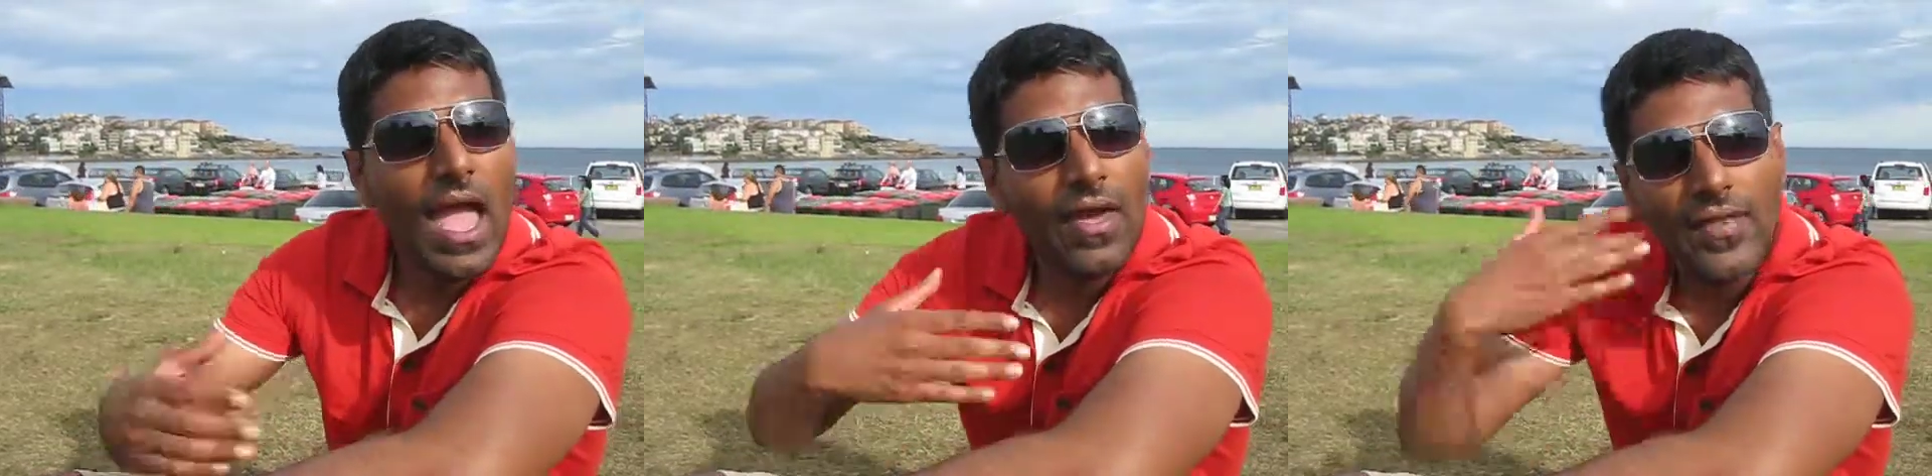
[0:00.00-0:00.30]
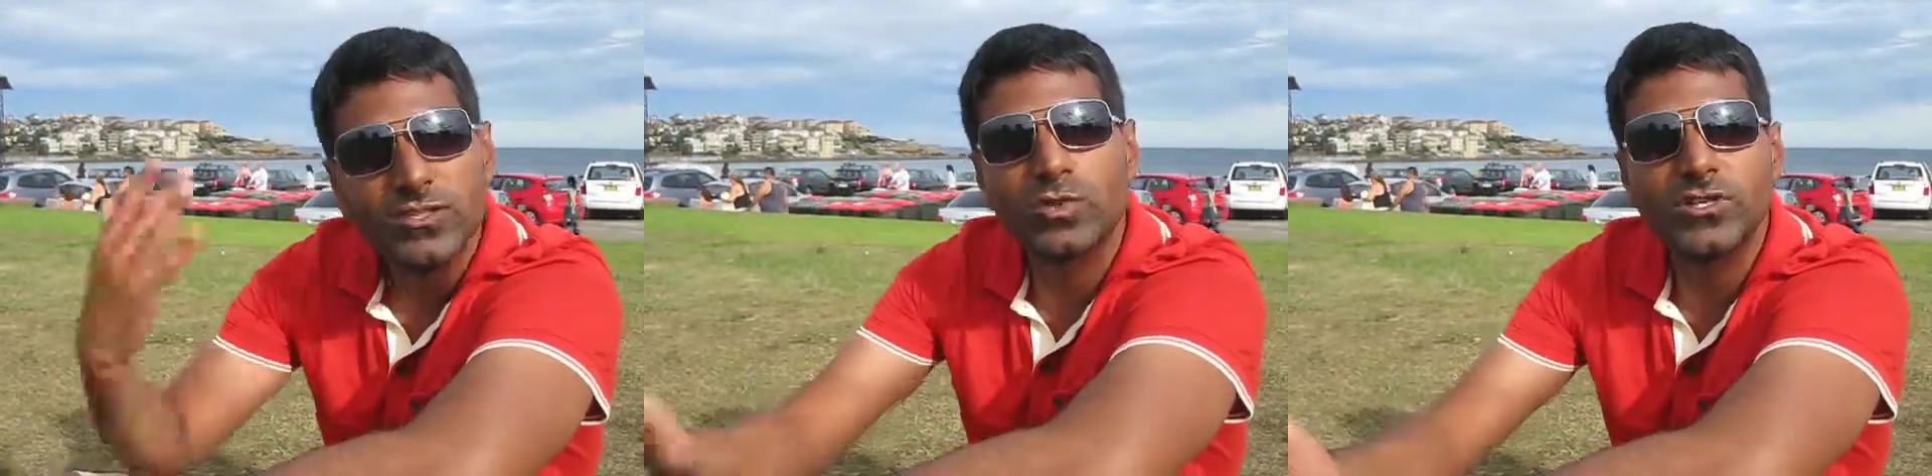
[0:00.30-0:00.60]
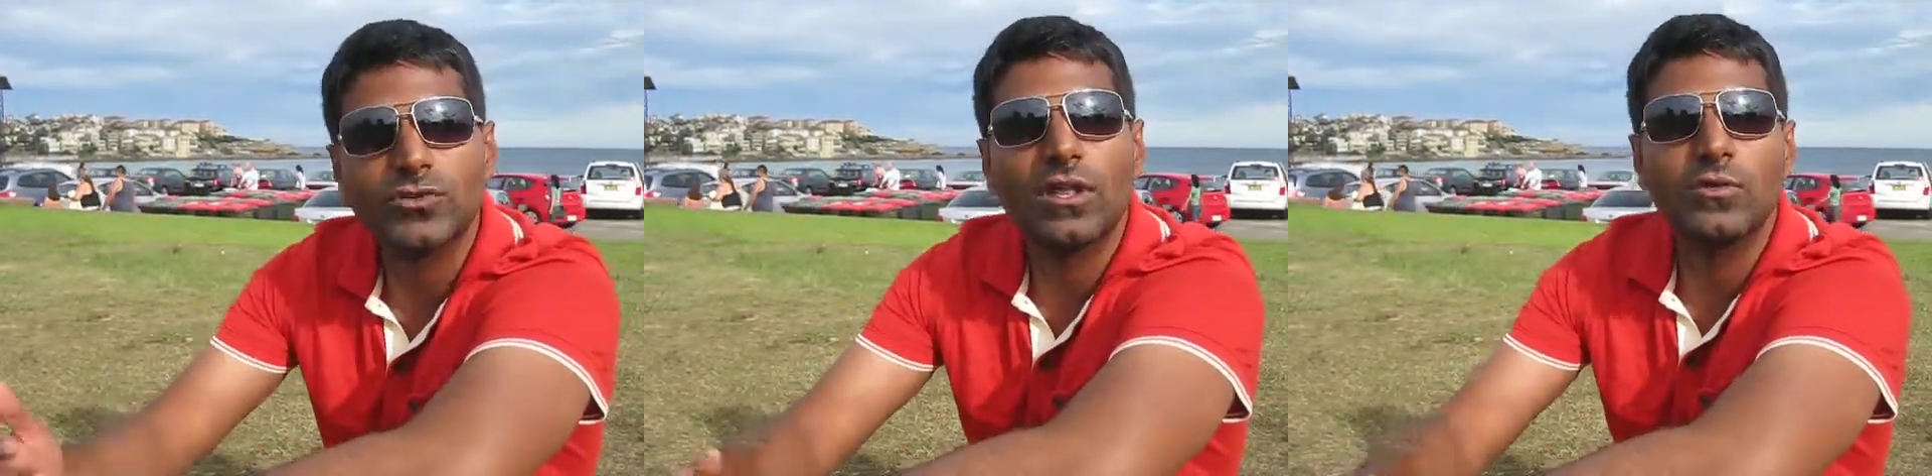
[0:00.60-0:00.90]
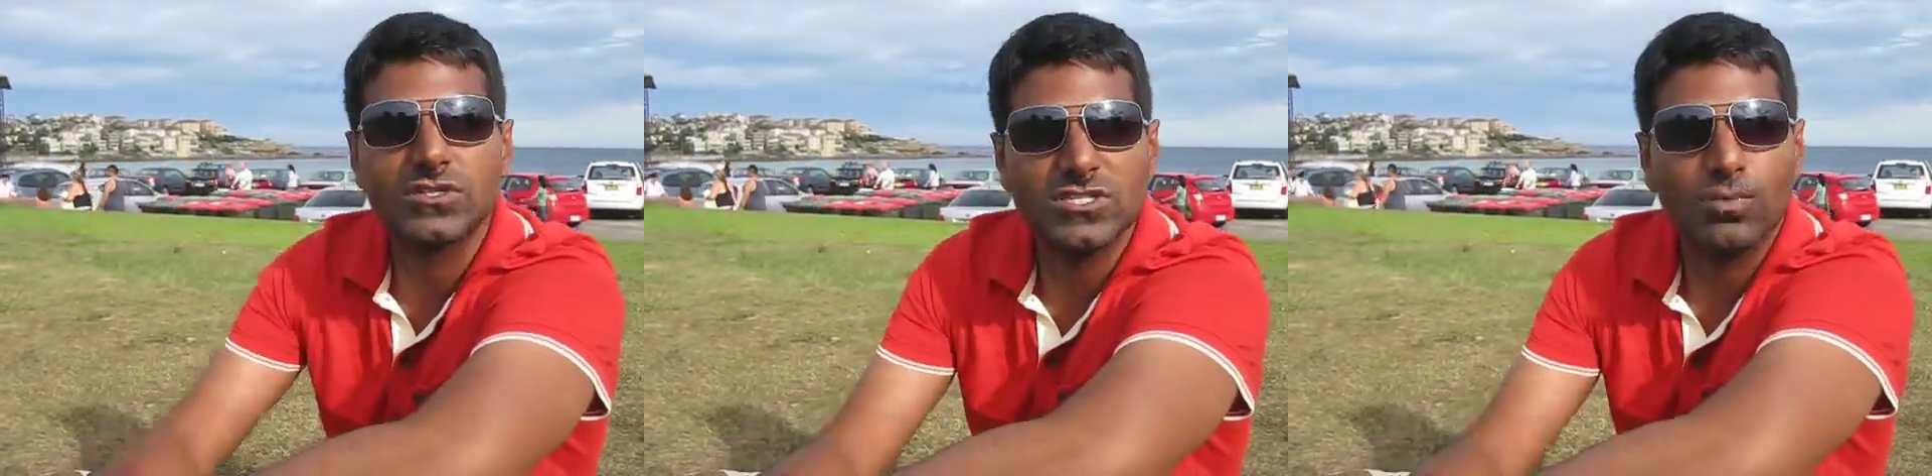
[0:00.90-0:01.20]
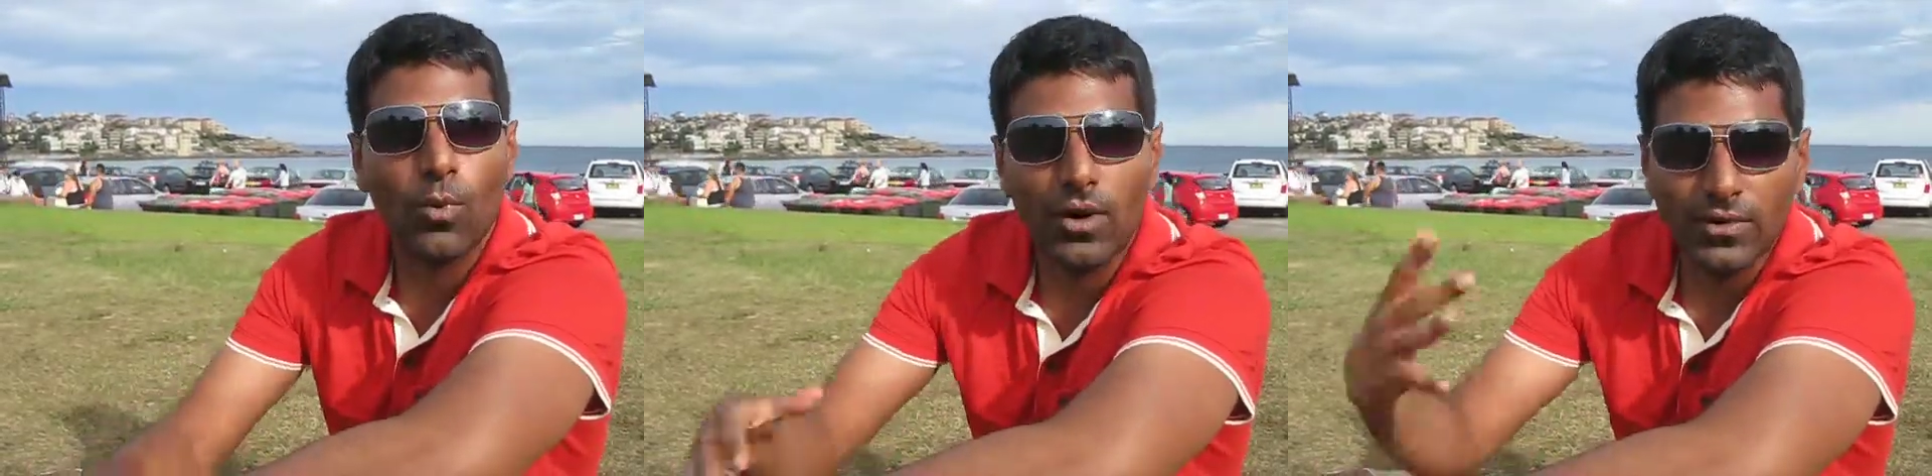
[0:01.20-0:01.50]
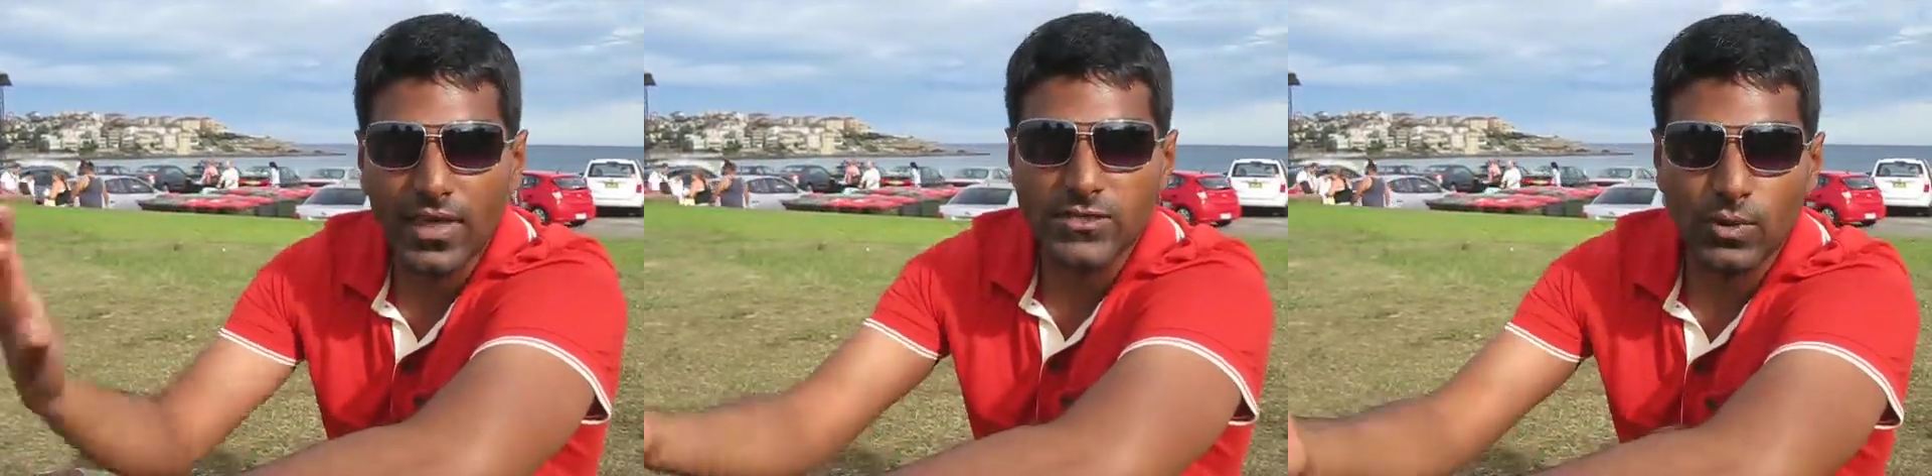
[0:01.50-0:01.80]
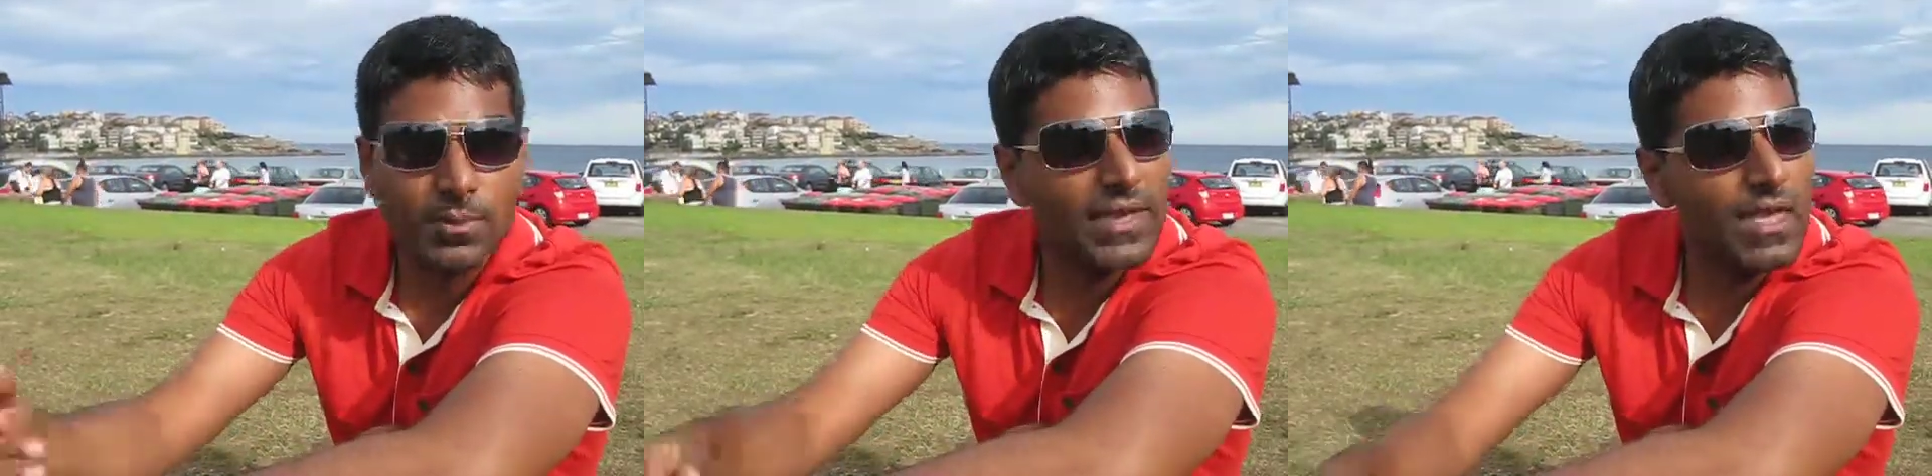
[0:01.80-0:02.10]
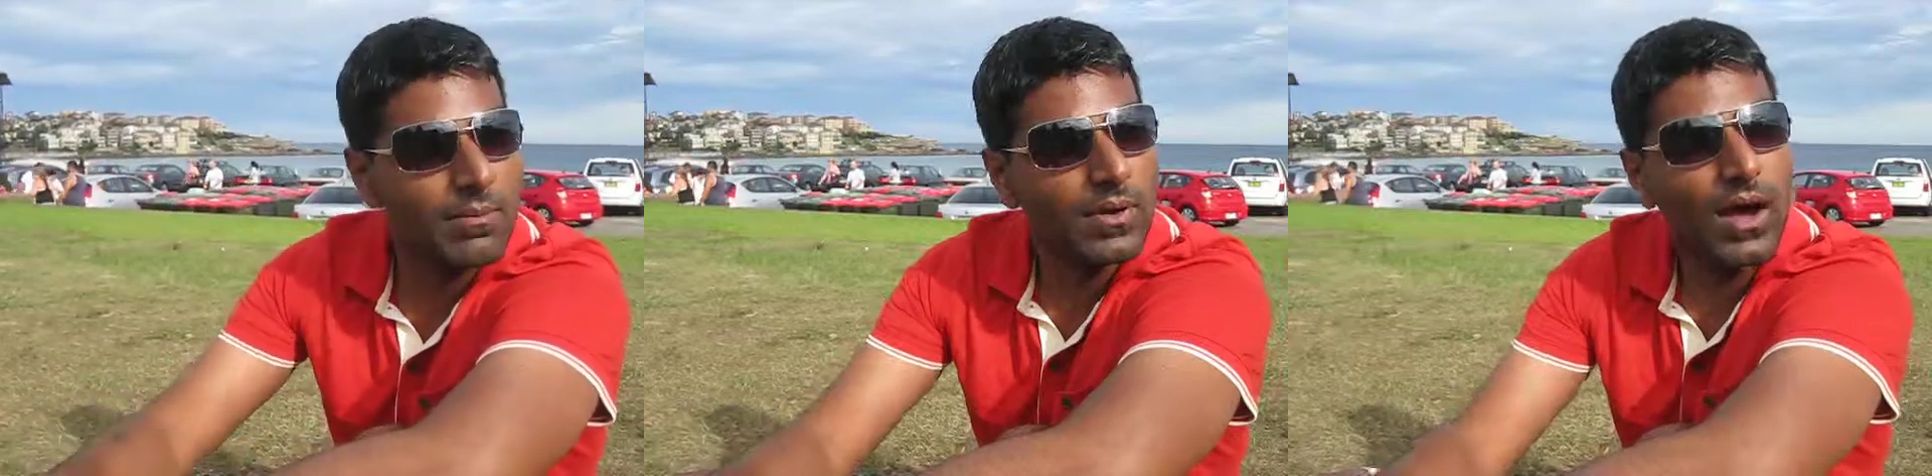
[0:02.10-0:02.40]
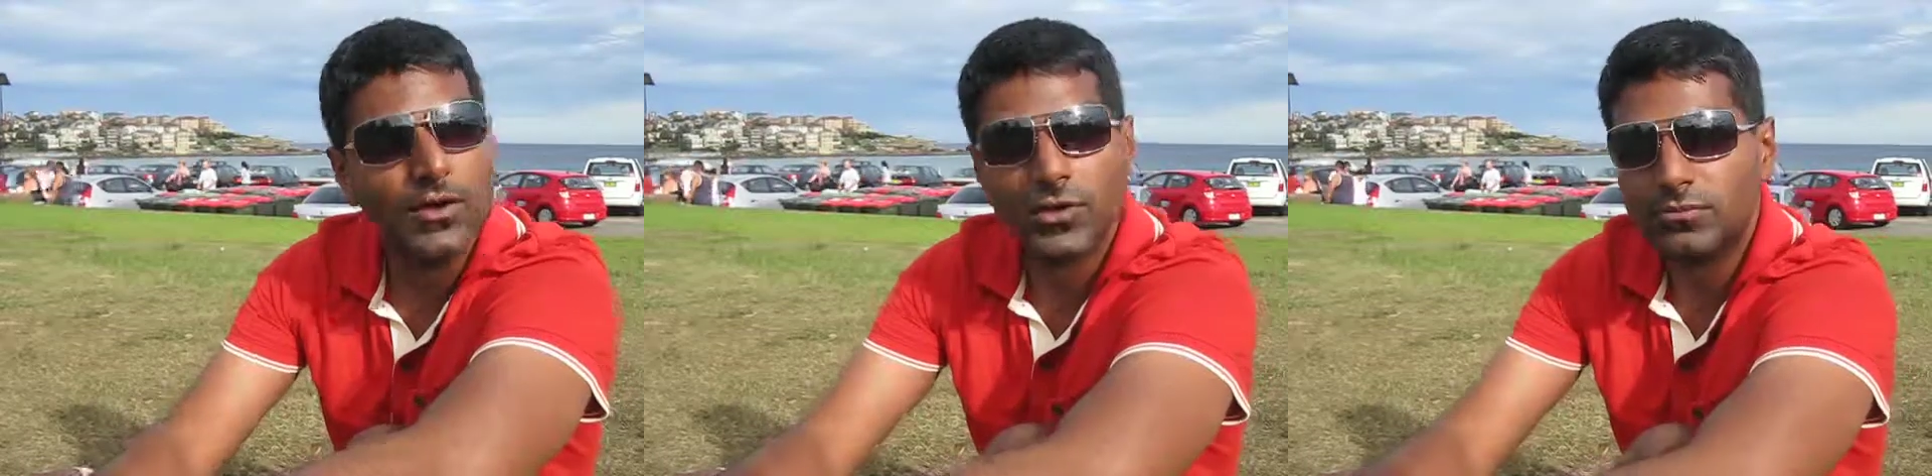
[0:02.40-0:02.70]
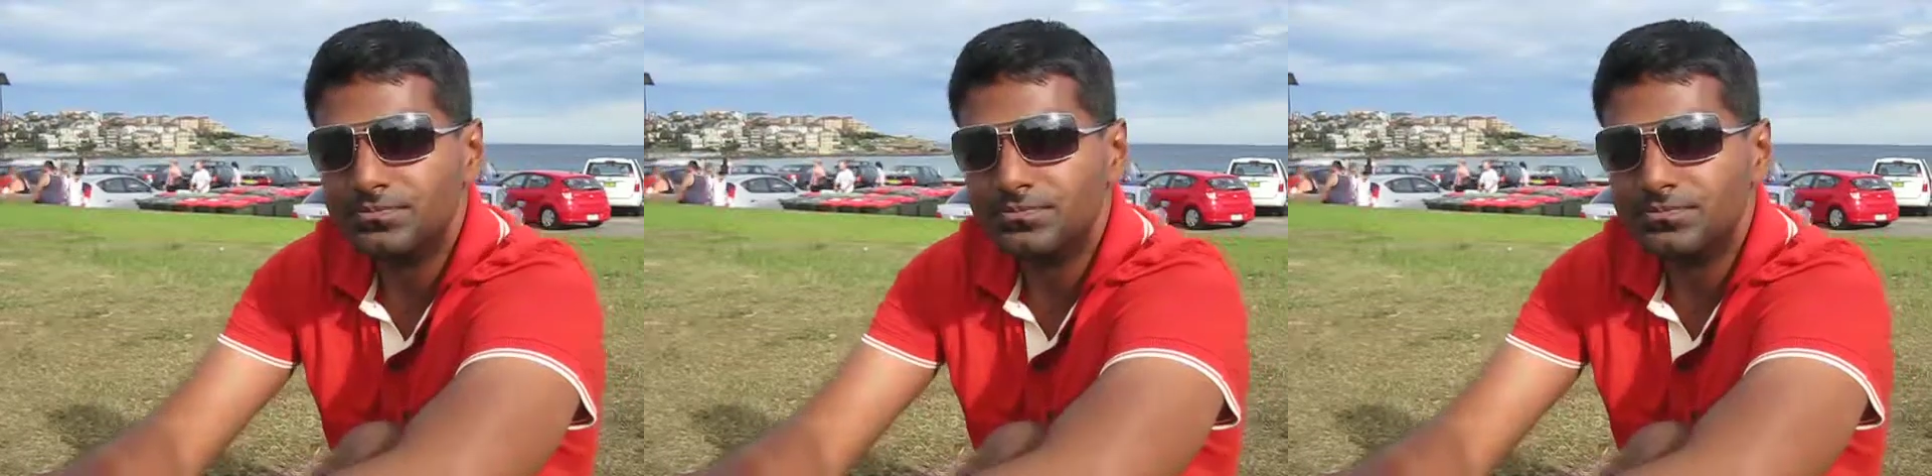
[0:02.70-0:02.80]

and that's when Australia was explored, that's what it became under.